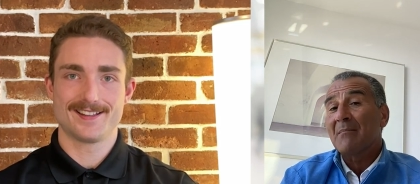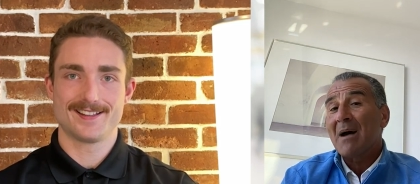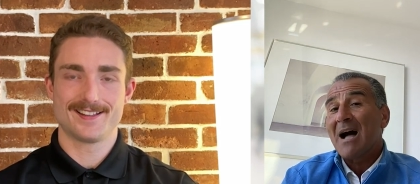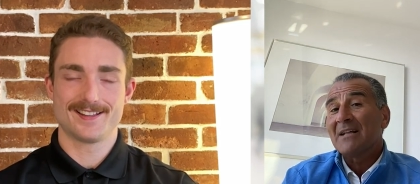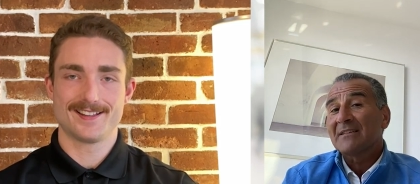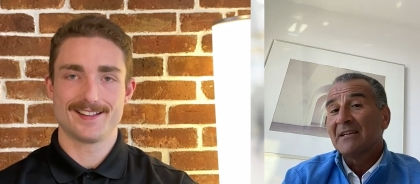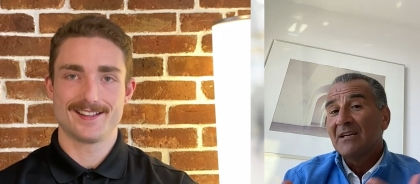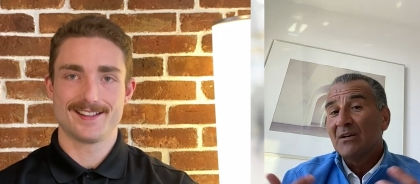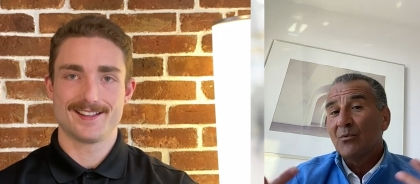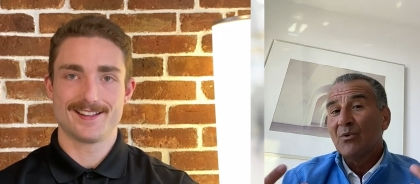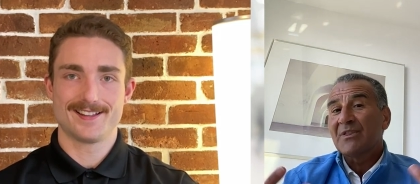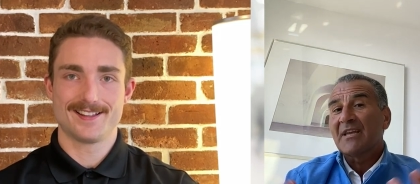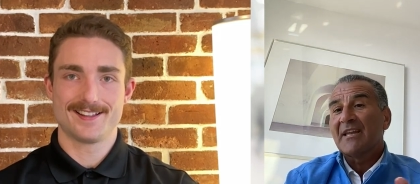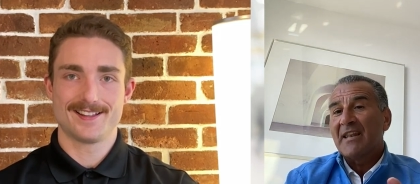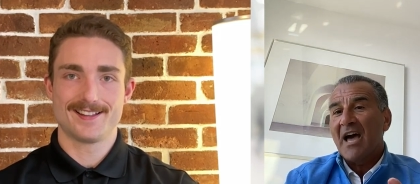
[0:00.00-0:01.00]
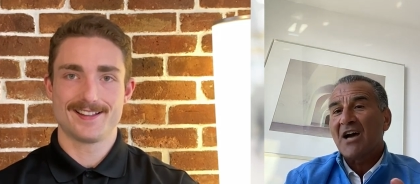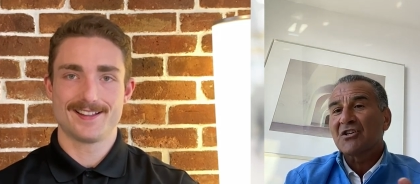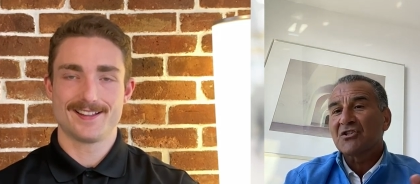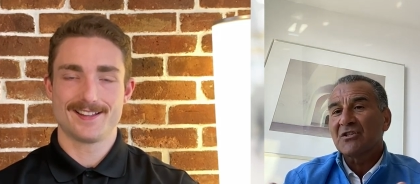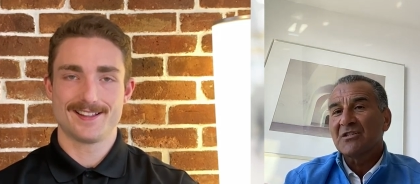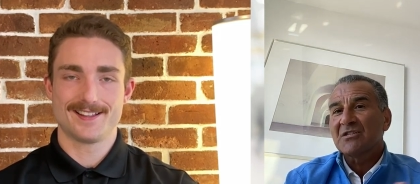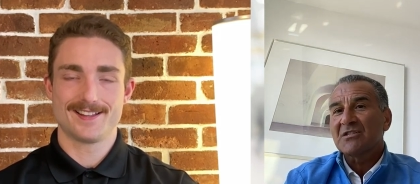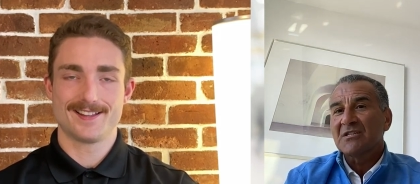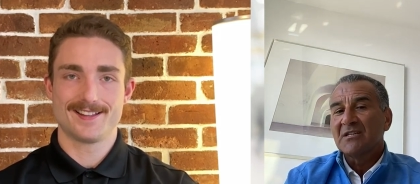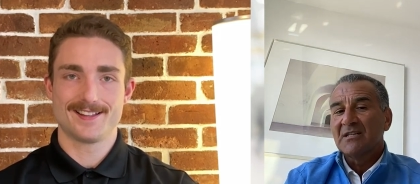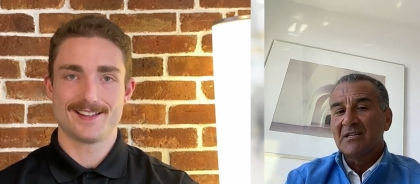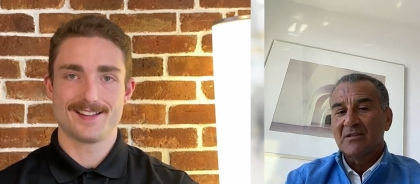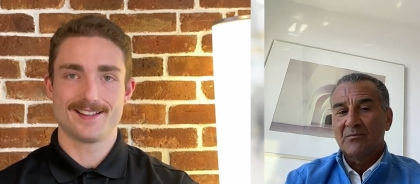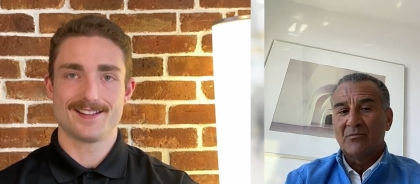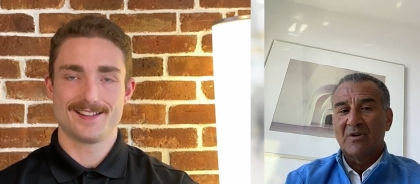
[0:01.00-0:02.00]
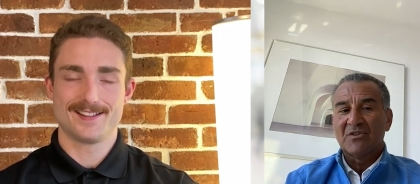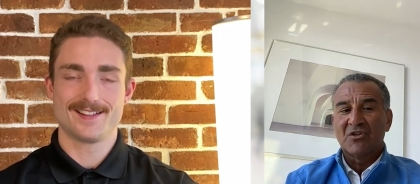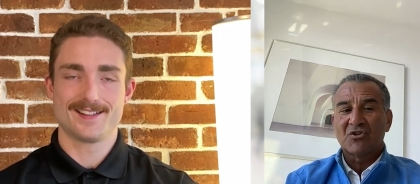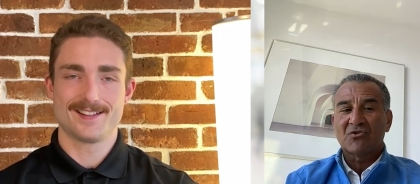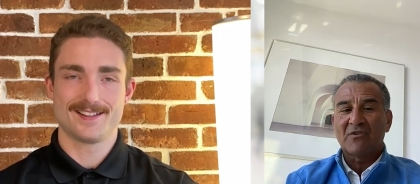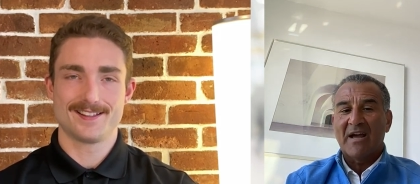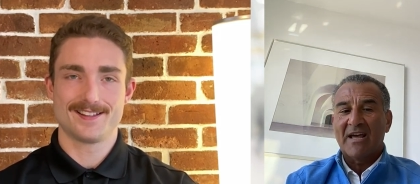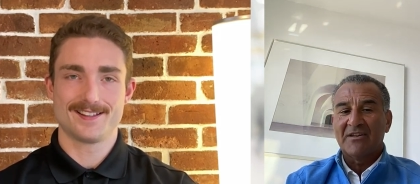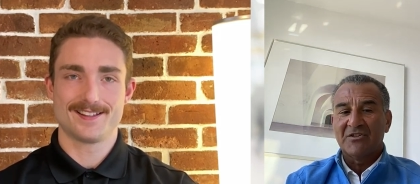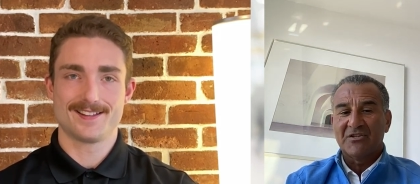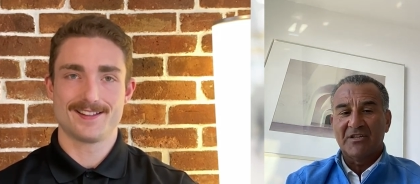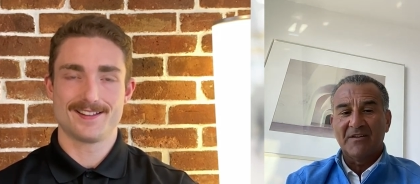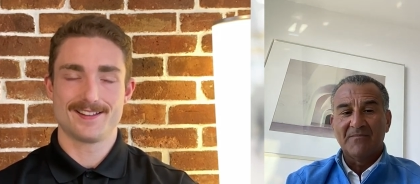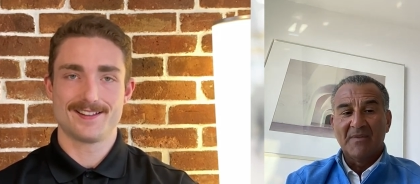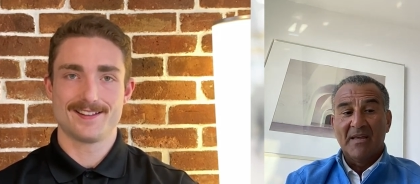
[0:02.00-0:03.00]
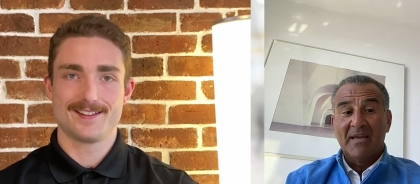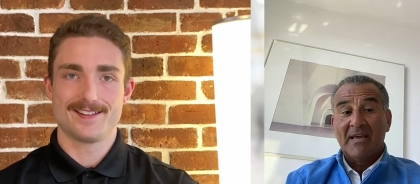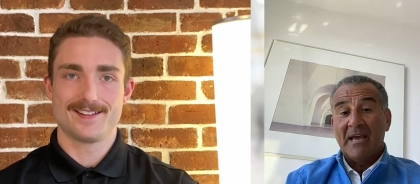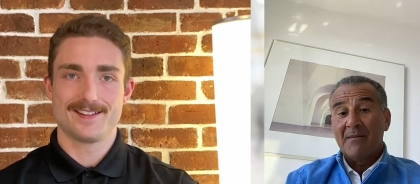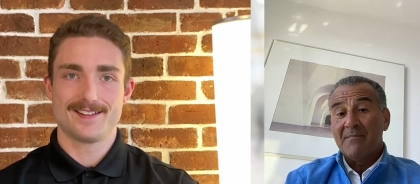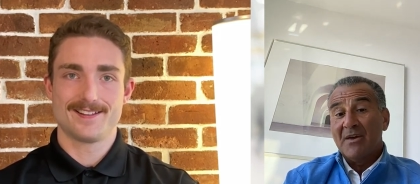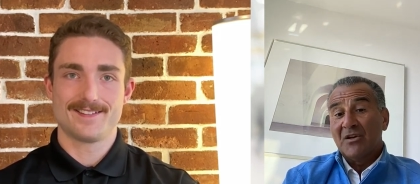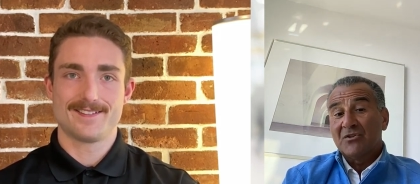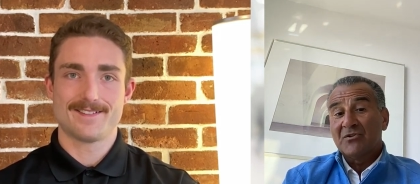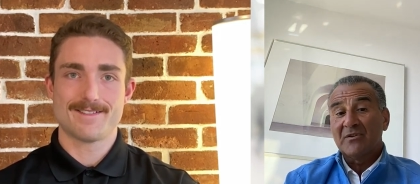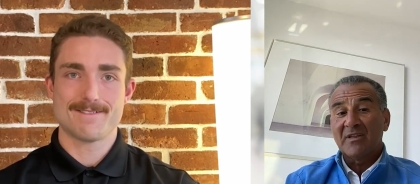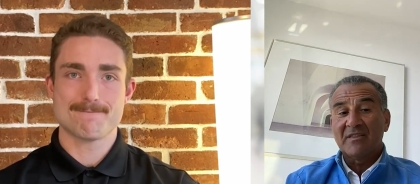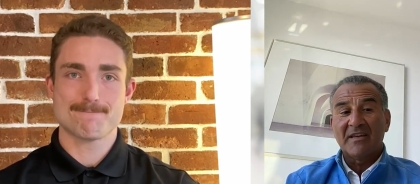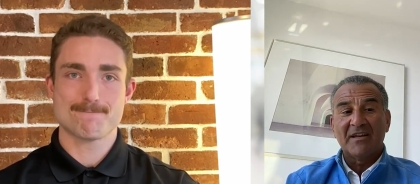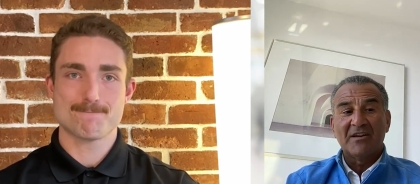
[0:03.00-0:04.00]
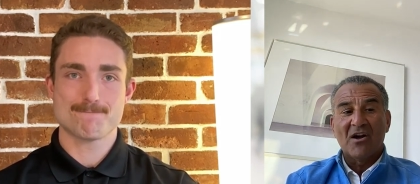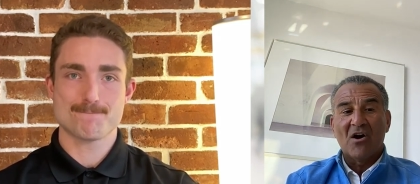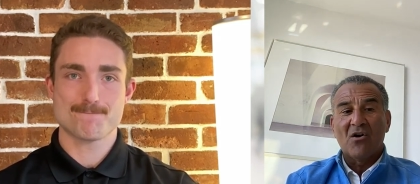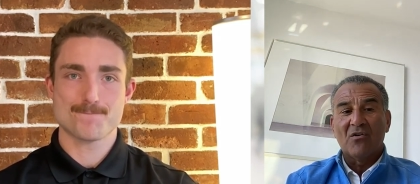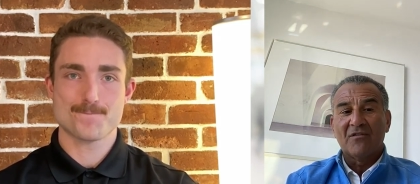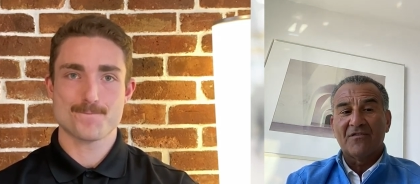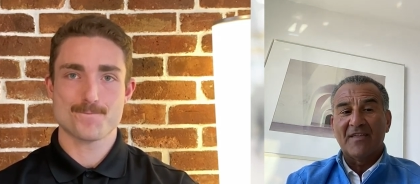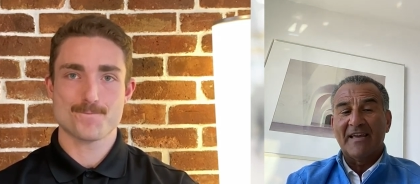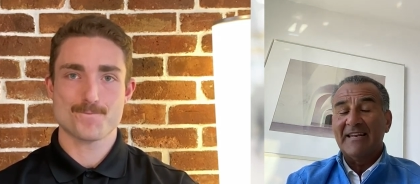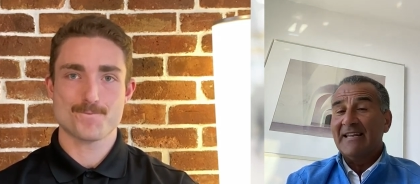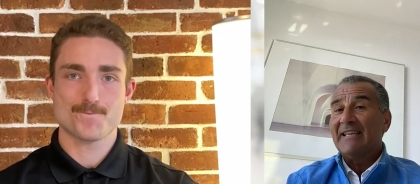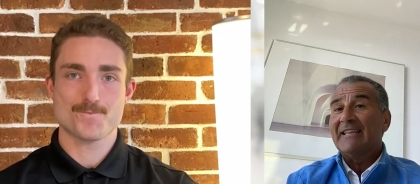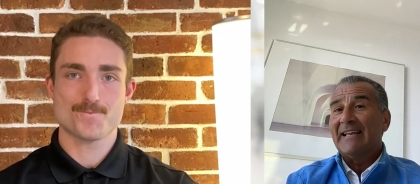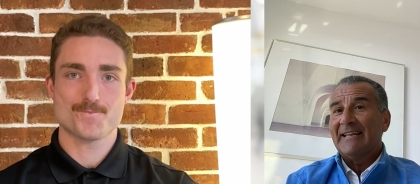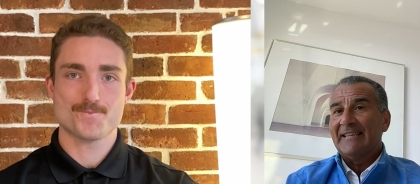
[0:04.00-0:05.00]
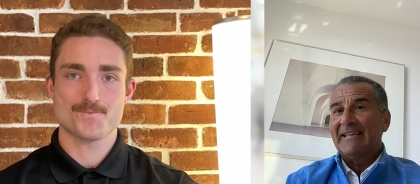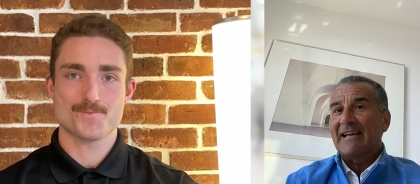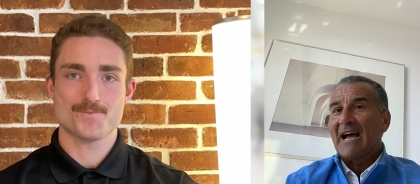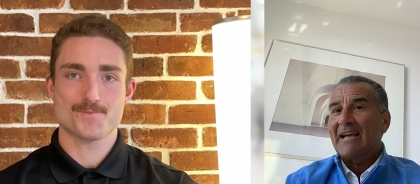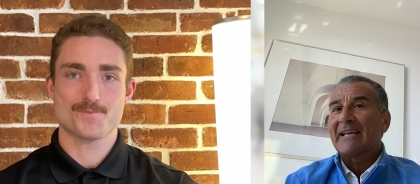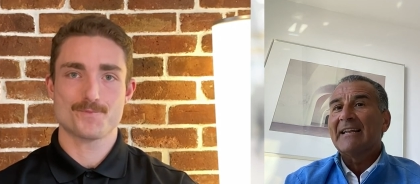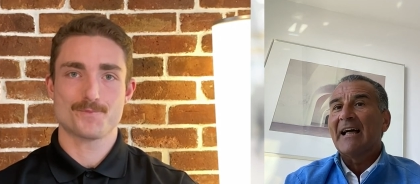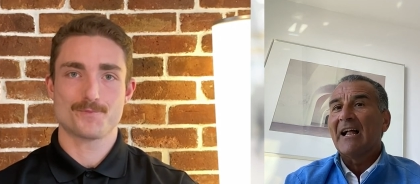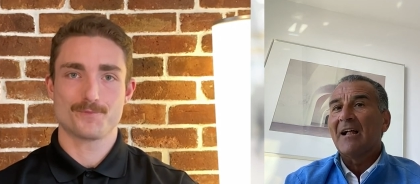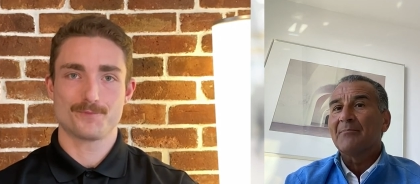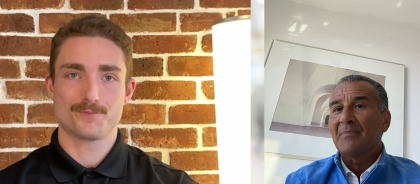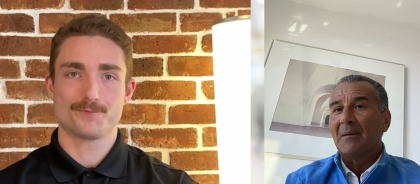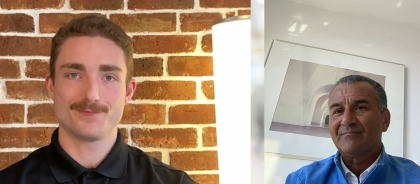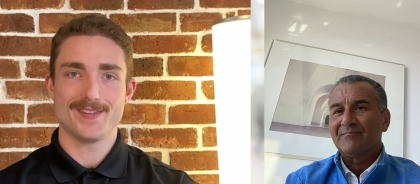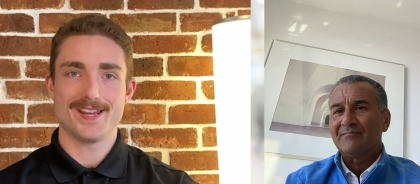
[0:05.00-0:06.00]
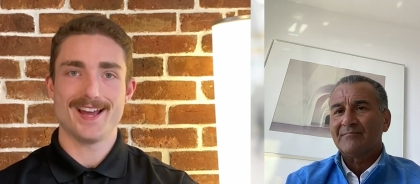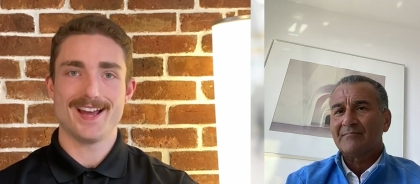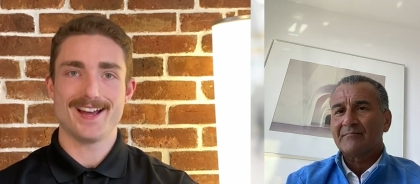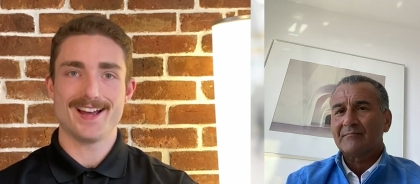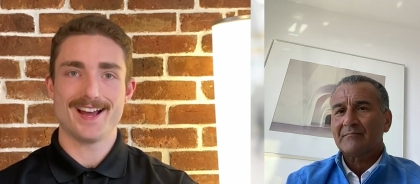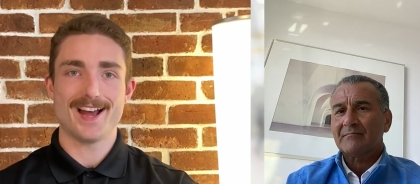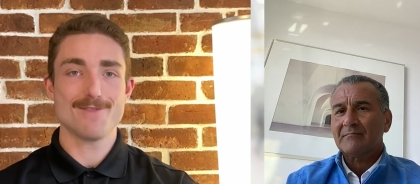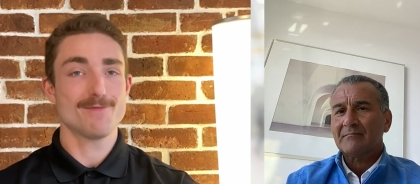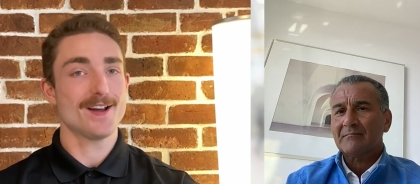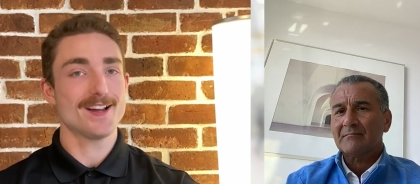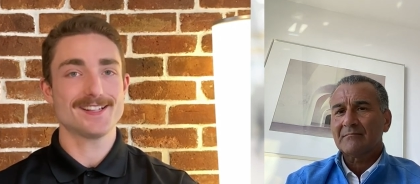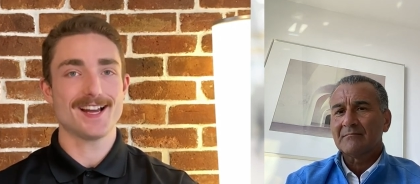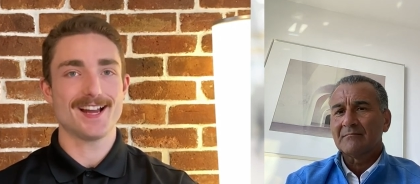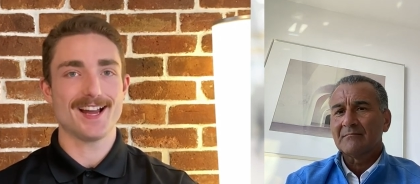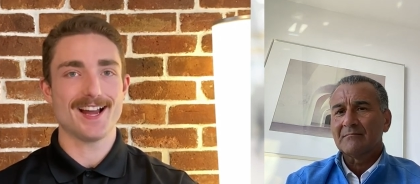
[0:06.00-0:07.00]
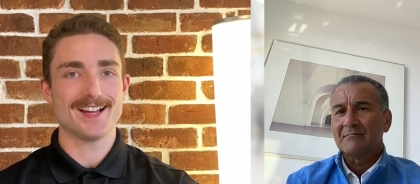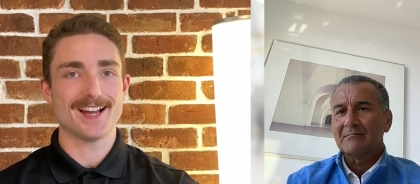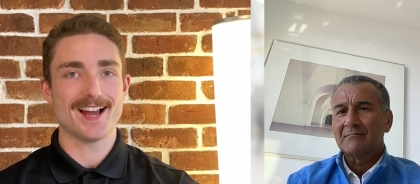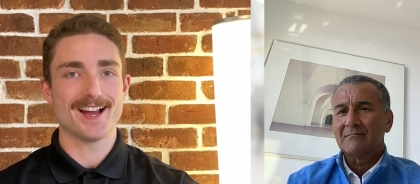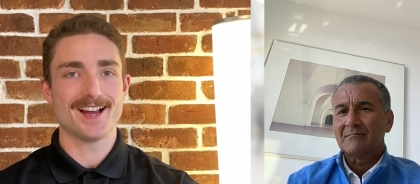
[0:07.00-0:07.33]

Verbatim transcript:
Speaker 1: out with connections, with the strategy, and make sure that they know if they need anything, I can help them.
Speaker 2: Yeah. I find that I